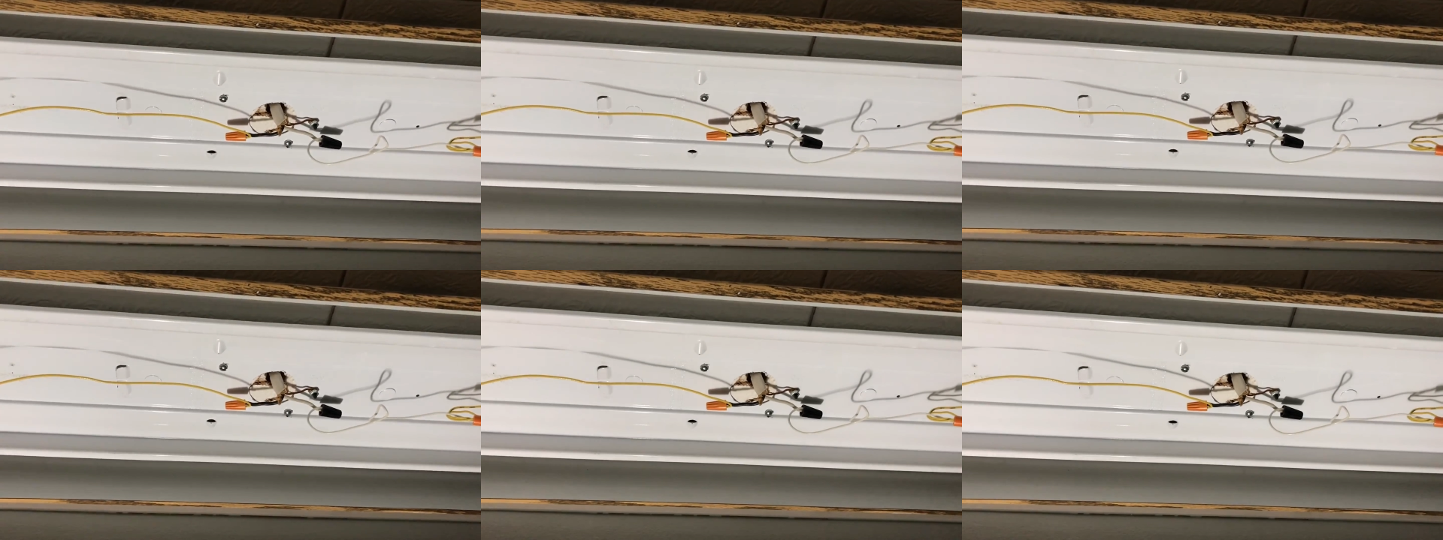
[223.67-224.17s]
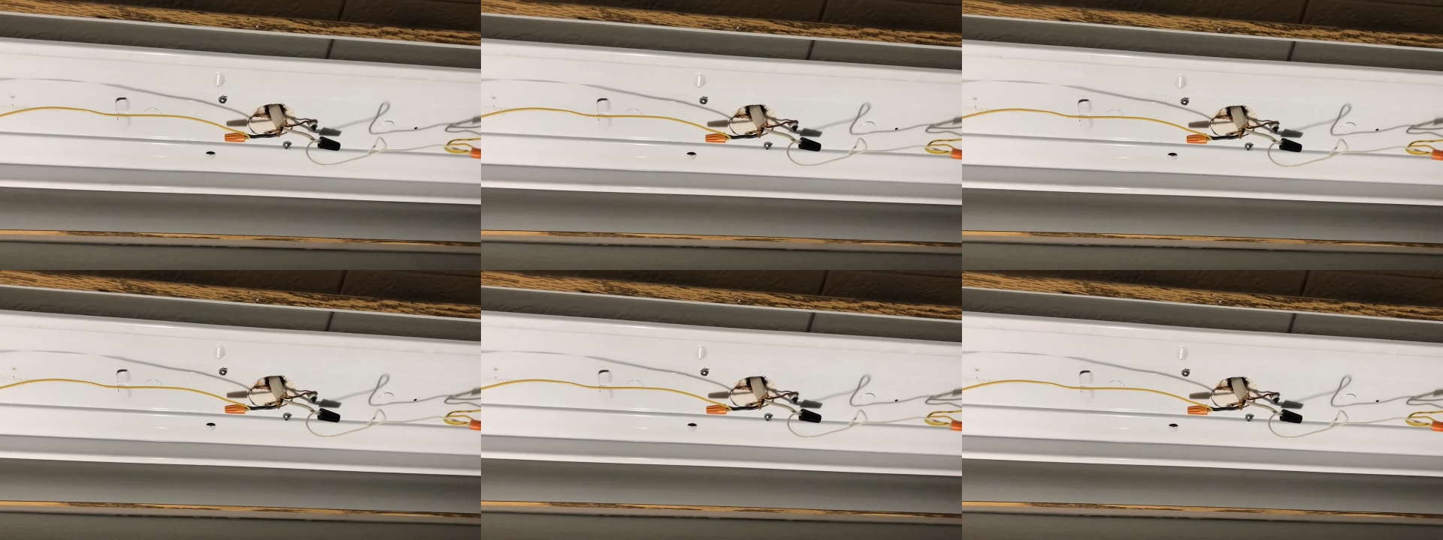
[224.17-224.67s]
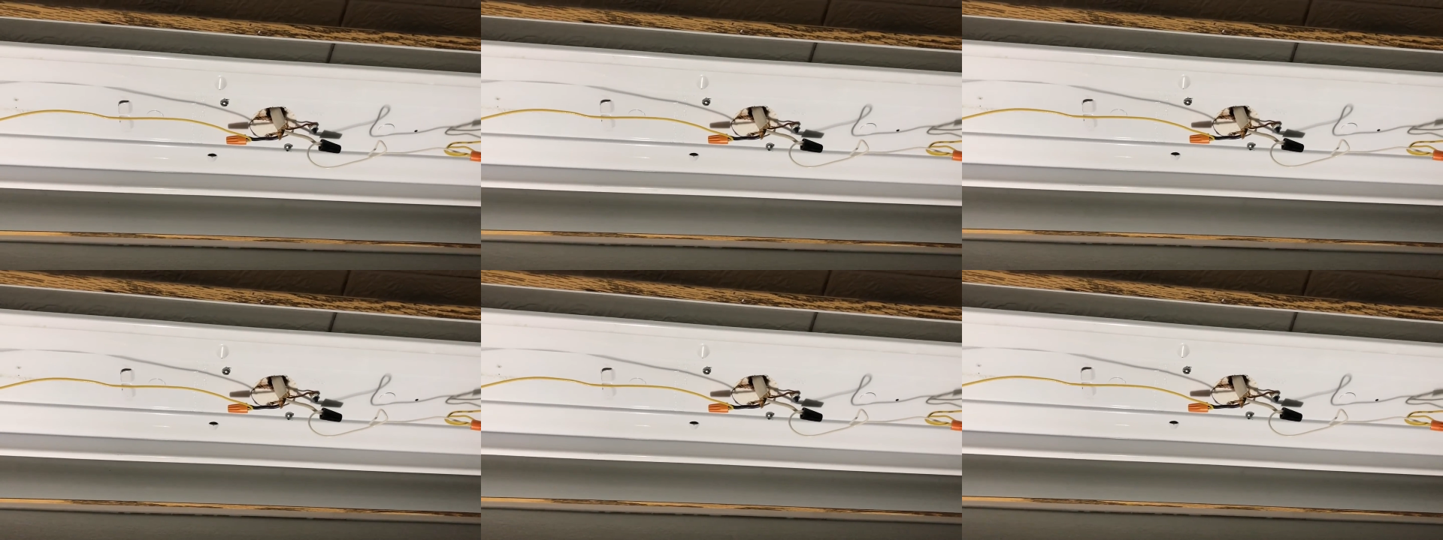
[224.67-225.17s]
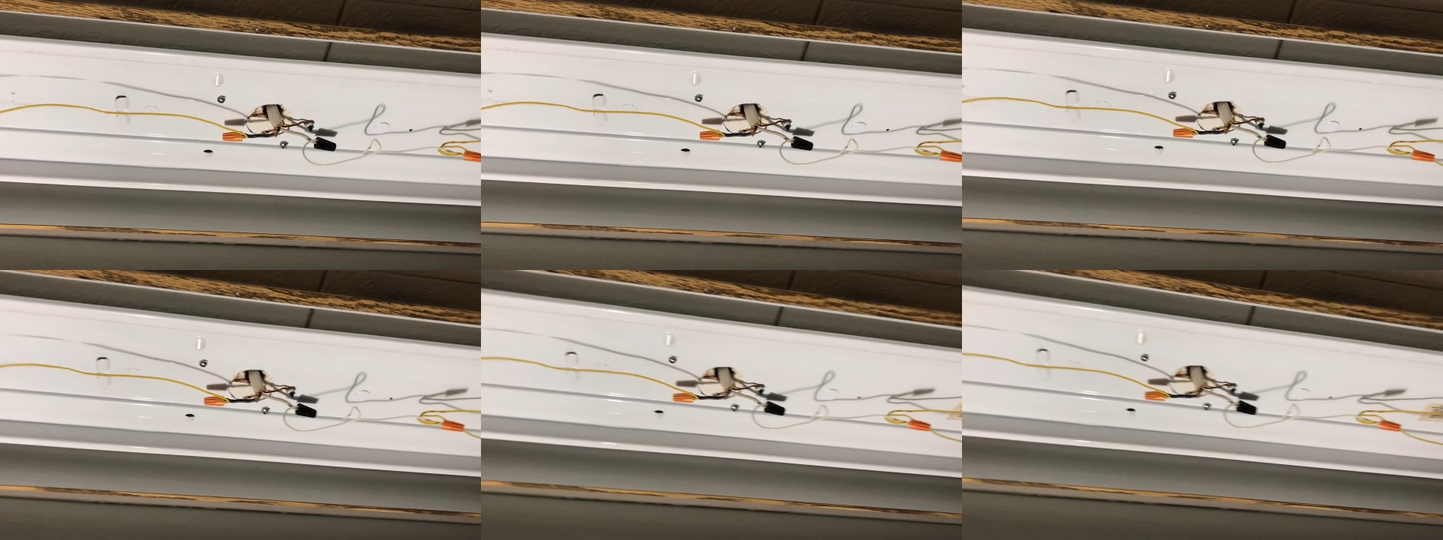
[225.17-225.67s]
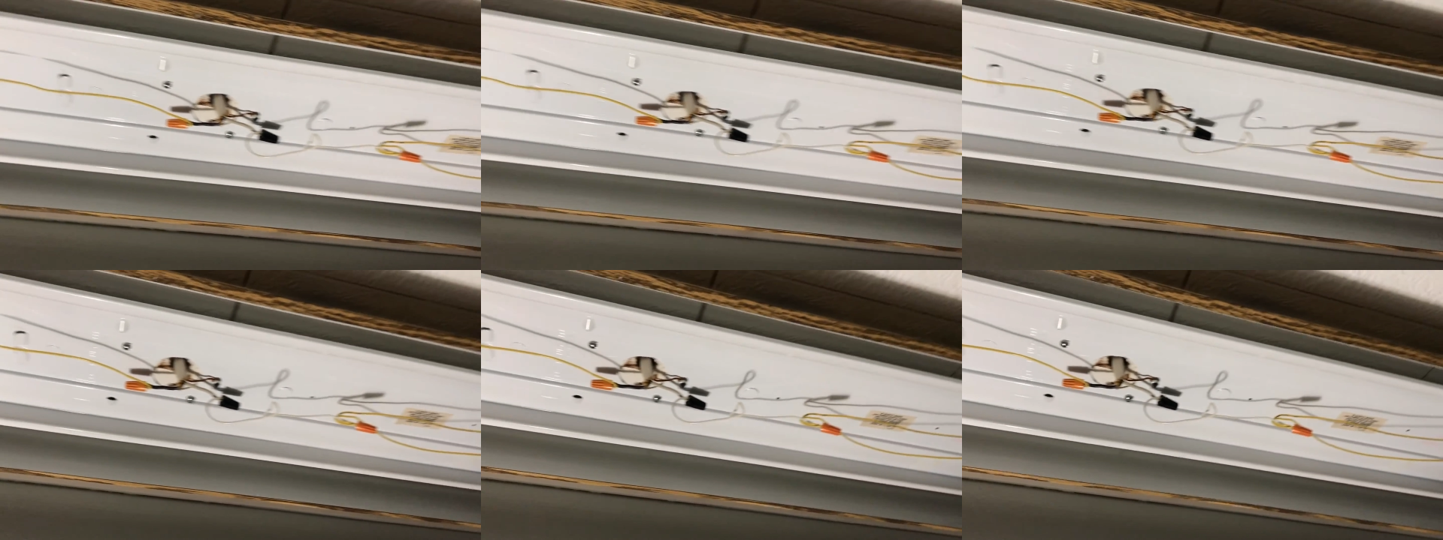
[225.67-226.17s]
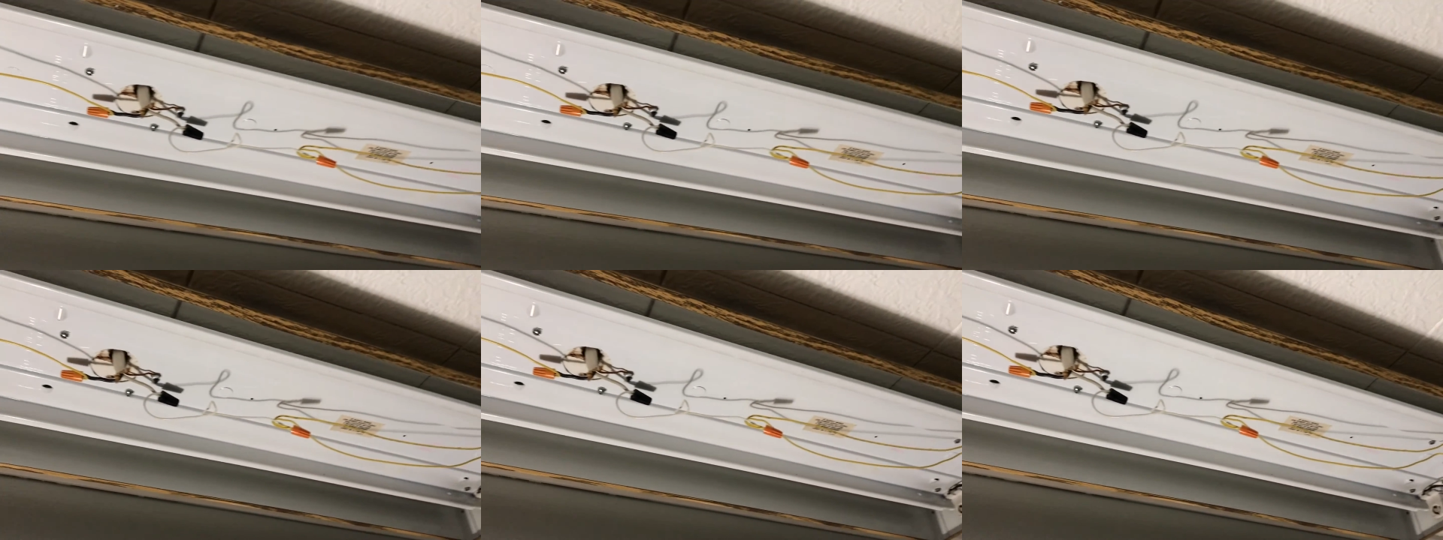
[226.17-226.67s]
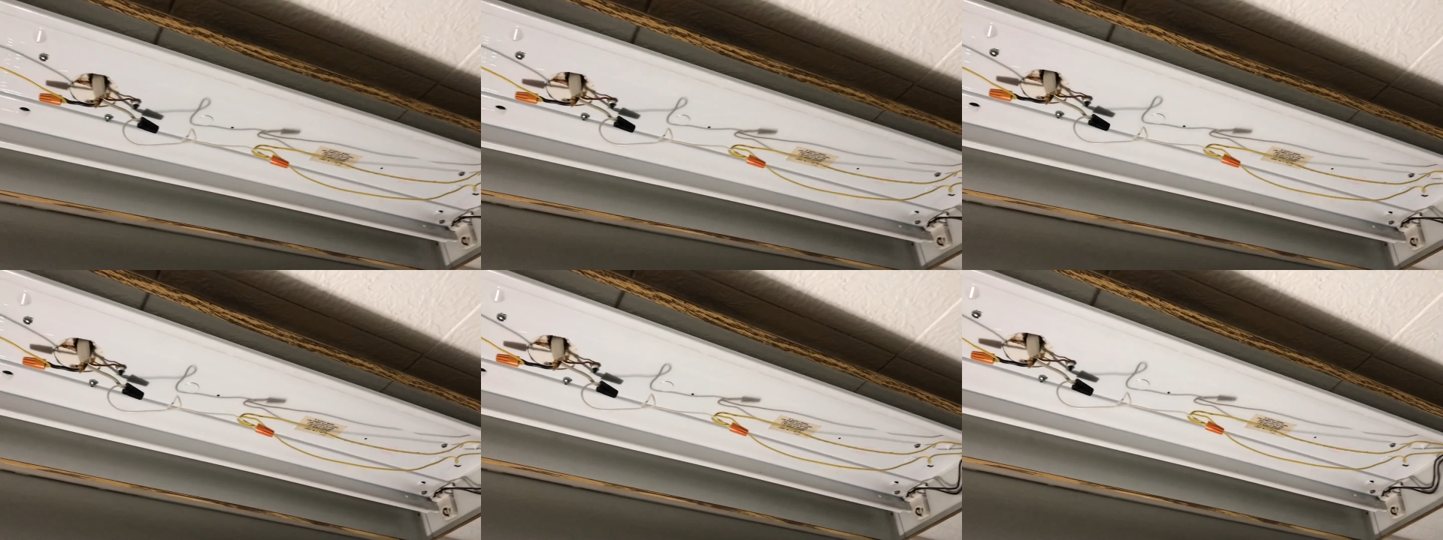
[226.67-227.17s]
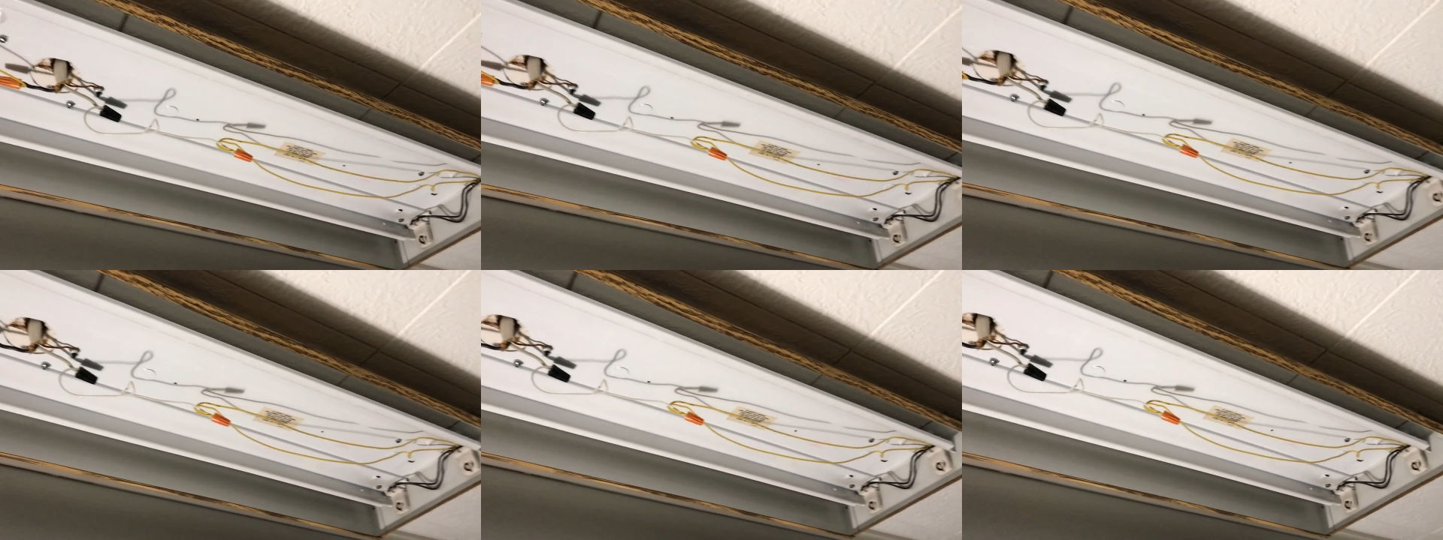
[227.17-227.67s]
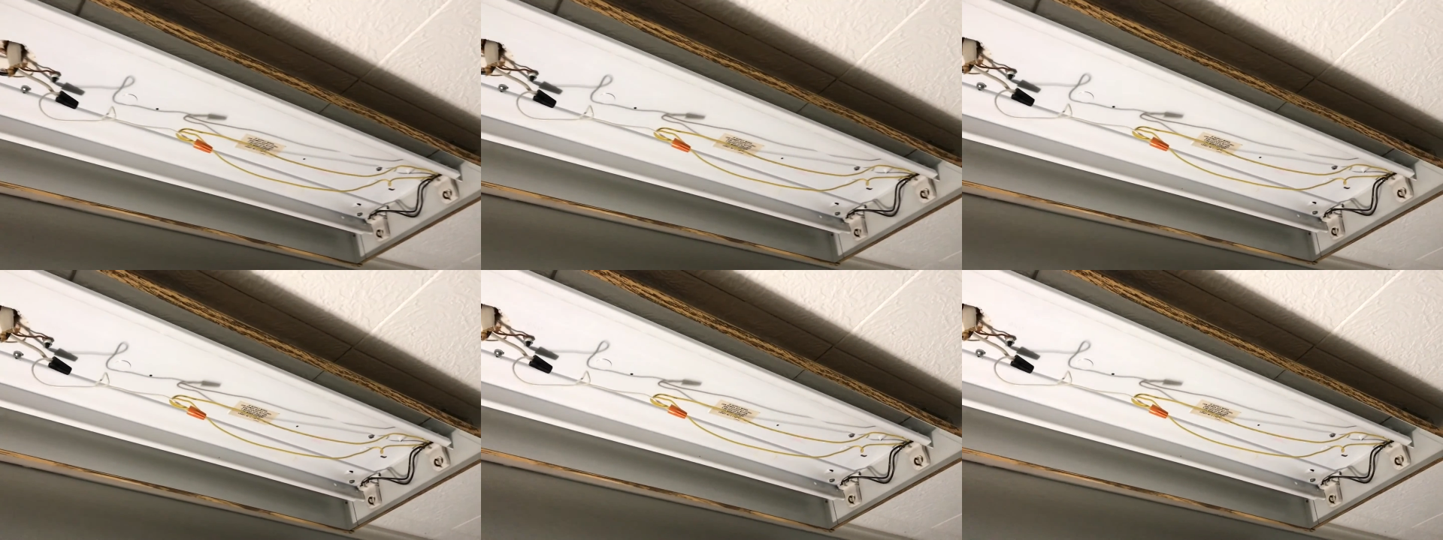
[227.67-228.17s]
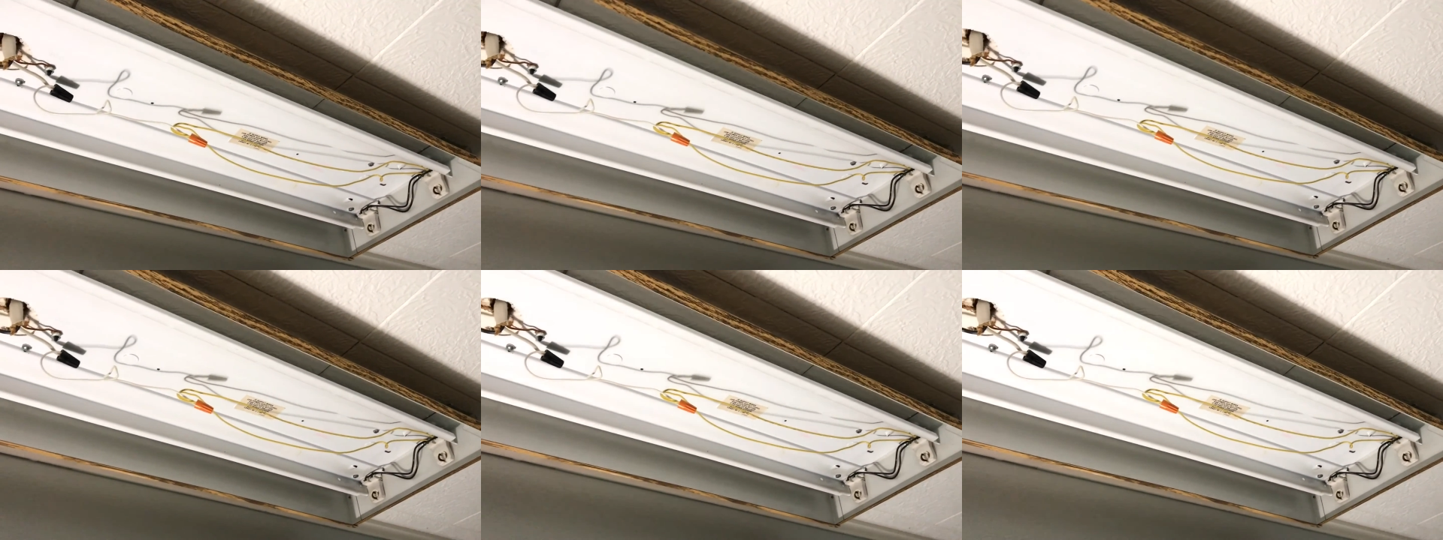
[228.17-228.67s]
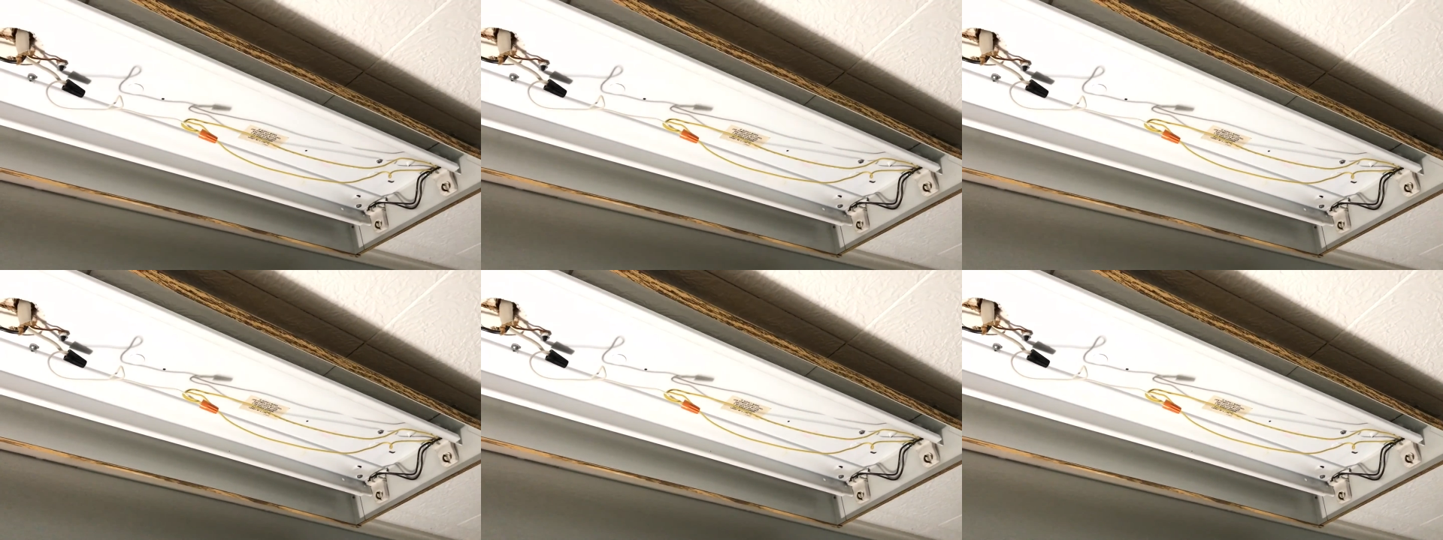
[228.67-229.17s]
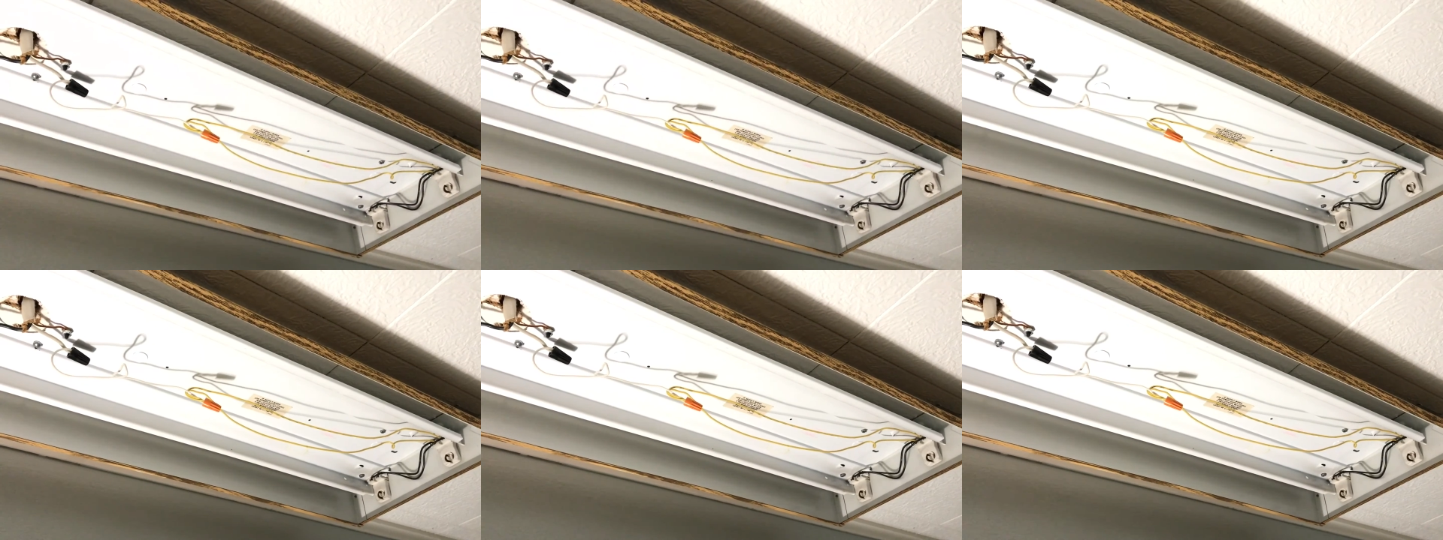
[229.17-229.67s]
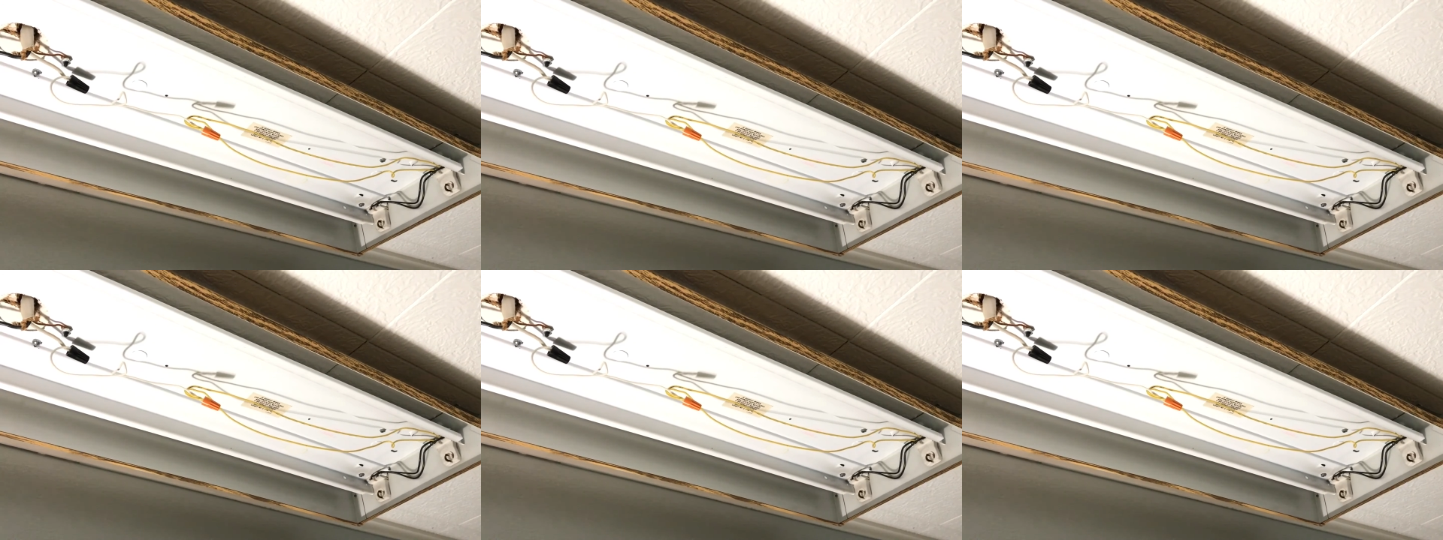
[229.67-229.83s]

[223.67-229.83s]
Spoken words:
Nobody's mouth can be seen.